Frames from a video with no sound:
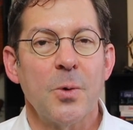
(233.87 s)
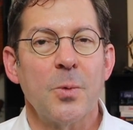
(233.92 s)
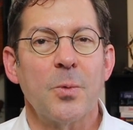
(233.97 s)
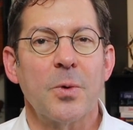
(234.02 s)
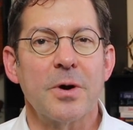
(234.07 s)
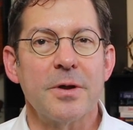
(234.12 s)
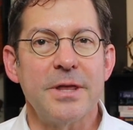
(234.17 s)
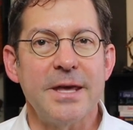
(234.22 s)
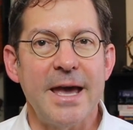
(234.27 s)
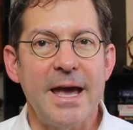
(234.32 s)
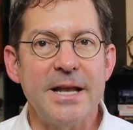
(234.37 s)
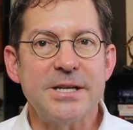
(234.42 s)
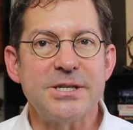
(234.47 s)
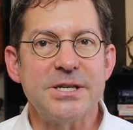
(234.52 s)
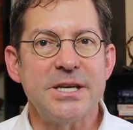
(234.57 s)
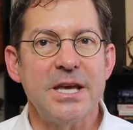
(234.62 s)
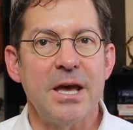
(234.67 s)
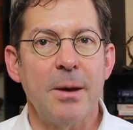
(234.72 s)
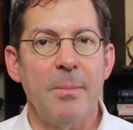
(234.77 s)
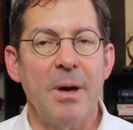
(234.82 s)
Where the
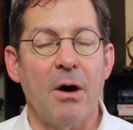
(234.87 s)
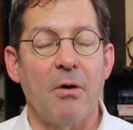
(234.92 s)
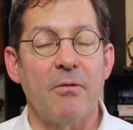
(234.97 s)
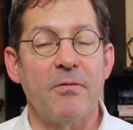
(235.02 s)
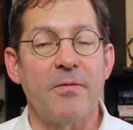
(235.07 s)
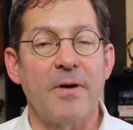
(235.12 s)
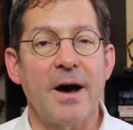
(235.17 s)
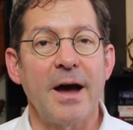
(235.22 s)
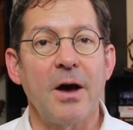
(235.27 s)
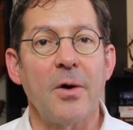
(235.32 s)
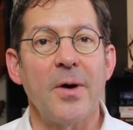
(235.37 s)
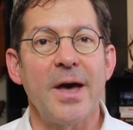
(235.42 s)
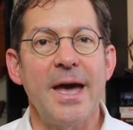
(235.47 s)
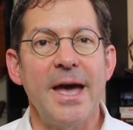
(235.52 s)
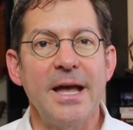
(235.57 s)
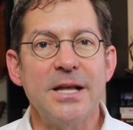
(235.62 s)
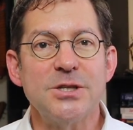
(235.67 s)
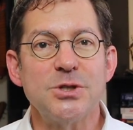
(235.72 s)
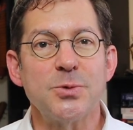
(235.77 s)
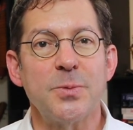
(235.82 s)
HTML file
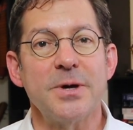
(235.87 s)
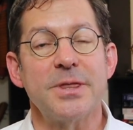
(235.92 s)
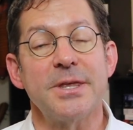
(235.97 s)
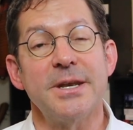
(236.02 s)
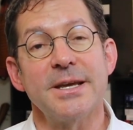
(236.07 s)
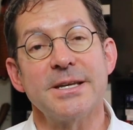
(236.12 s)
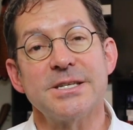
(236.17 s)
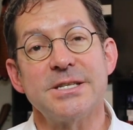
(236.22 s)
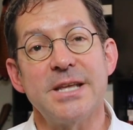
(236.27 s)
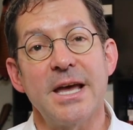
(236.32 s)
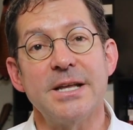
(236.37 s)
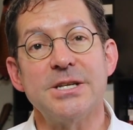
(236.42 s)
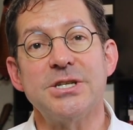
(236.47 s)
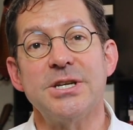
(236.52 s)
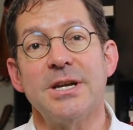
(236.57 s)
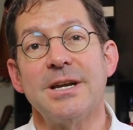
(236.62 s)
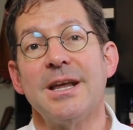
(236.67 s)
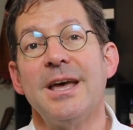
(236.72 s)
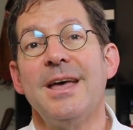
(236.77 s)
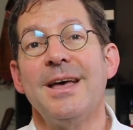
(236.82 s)
ends with an
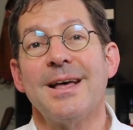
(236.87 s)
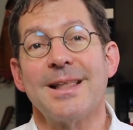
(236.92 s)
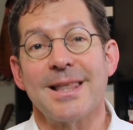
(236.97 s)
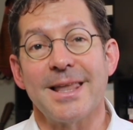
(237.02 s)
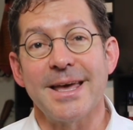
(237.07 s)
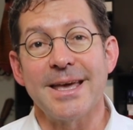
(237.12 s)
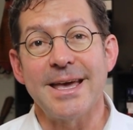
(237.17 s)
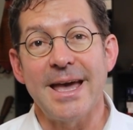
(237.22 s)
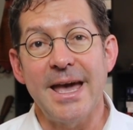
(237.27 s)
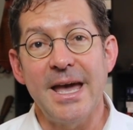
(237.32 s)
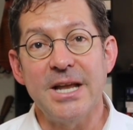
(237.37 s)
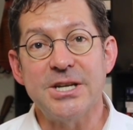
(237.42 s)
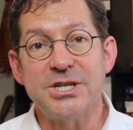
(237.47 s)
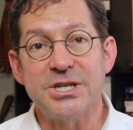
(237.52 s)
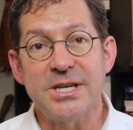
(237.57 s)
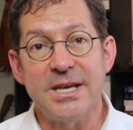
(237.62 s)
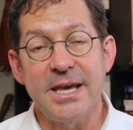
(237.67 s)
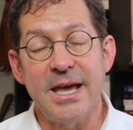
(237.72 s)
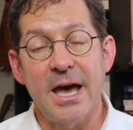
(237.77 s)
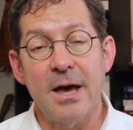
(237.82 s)
extension like
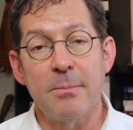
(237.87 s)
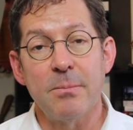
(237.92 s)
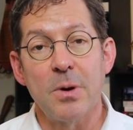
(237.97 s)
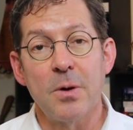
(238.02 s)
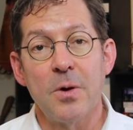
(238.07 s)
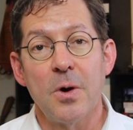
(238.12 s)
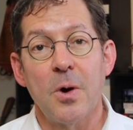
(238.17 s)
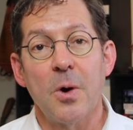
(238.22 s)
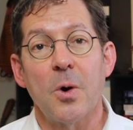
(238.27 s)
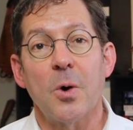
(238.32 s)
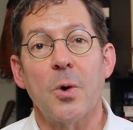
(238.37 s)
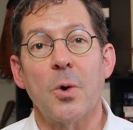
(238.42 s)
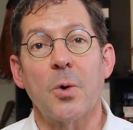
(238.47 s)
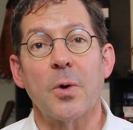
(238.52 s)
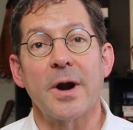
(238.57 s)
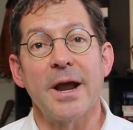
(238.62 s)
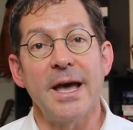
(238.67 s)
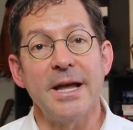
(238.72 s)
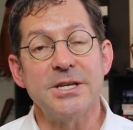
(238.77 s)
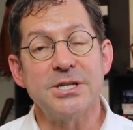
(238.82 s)
HTM
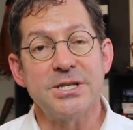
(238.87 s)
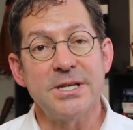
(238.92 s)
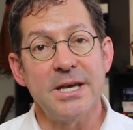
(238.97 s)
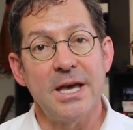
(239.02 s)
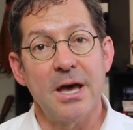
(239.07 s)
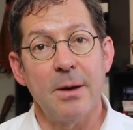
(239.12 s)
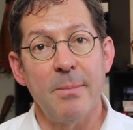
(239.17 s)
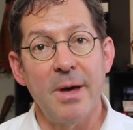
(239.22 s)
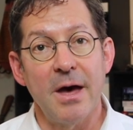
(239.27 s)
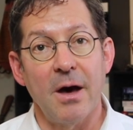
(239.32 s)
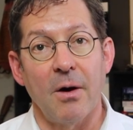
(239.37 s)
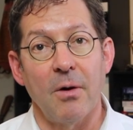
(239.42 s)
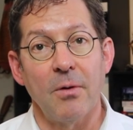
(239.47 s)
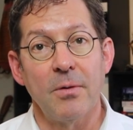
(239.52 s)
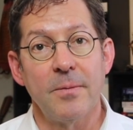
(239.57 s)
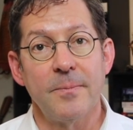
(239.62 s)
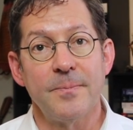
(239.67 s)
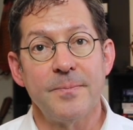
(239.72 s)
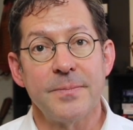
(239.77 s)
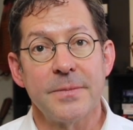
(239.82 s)
or
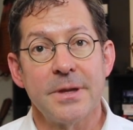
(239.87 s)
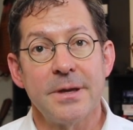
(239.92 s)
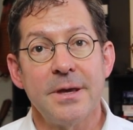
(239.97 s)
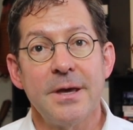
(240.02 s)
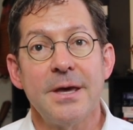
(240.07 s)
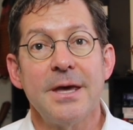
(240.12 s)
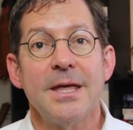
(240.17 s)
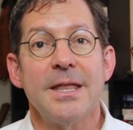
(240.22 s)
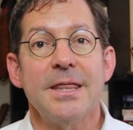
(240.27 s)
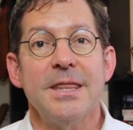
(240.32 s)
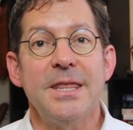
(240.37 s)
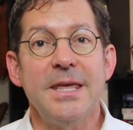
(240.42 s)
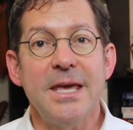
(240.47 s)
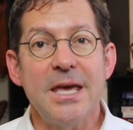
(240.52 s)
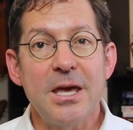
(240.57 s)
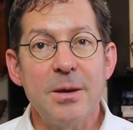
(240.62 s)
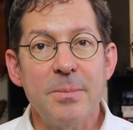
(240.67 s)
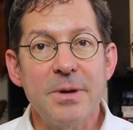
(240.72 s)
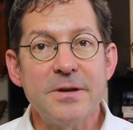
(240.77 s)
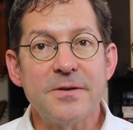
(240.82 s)
HTML, the
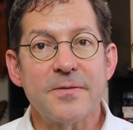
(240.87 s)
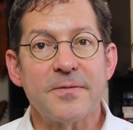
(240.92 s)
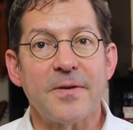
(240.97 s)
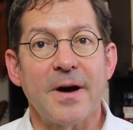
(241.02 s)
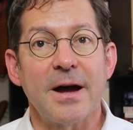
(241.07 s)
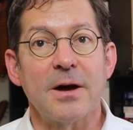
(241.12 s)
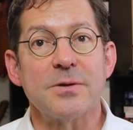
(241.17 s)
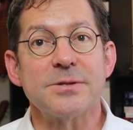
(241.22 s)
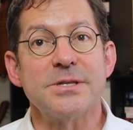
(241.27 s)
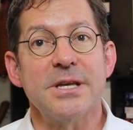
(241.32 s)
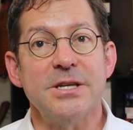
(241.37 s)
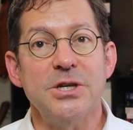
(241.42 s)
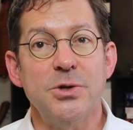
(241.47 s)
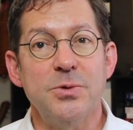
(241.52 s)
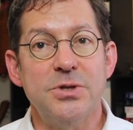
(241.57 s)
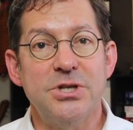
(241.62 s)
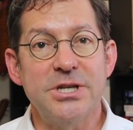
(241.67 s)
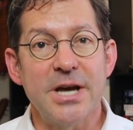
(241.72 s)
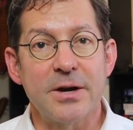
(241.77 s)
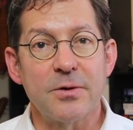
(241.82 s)
image files that you
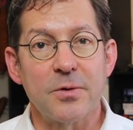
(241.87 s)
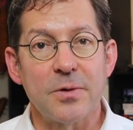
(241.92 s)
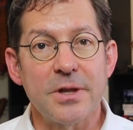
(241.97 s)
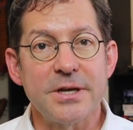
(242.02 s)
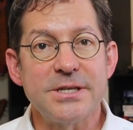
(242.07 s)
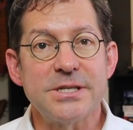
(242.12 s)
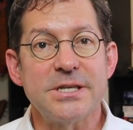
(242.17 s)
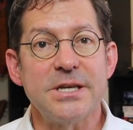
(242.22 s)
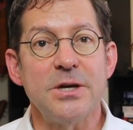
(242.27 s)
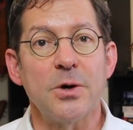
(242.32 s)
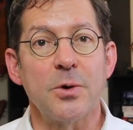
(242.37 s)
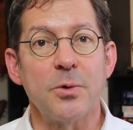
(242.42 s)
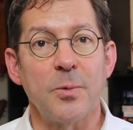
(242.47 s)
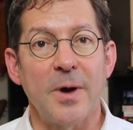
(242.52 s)
generally see on